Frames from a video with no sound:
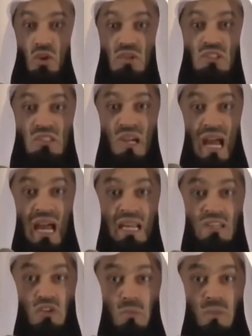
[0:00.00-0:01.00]
you
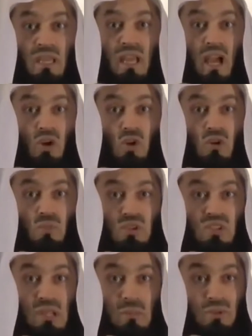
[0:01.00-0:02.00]
try to be a good
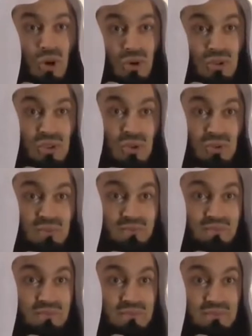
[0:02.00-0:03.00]
Muslim, don't you?